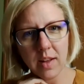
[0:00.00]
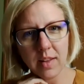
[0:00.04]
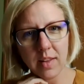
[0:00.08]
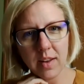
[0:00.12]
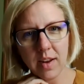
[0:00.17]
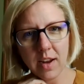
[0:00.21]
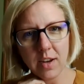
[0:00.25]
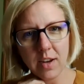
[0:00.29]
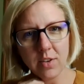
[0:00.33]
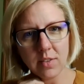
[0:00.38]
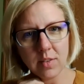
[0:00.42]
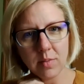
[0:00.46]
Did
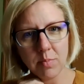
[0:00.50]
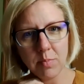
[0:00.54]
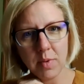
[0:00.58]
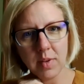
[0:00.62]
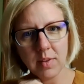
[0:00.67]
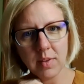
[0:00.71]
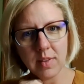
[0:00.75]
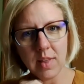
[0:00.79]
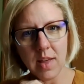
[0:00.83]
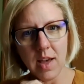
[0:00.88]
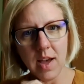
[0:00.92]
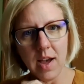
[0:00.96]
I just miss
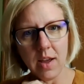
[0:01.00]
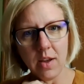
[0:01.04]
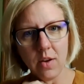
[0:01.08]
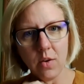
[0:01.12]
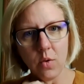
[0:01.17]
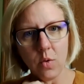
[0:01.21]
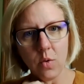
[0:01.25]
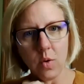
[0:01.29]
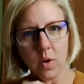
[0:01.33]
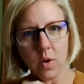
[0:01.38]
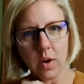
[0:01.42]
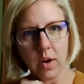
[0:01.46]
that,
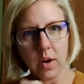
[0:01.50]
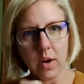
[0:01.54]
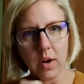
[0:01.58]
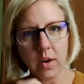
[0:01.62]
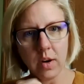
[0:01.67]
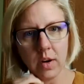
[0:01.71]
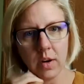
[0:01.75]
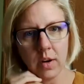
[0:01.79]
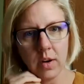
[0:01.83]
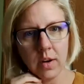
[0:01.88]
or?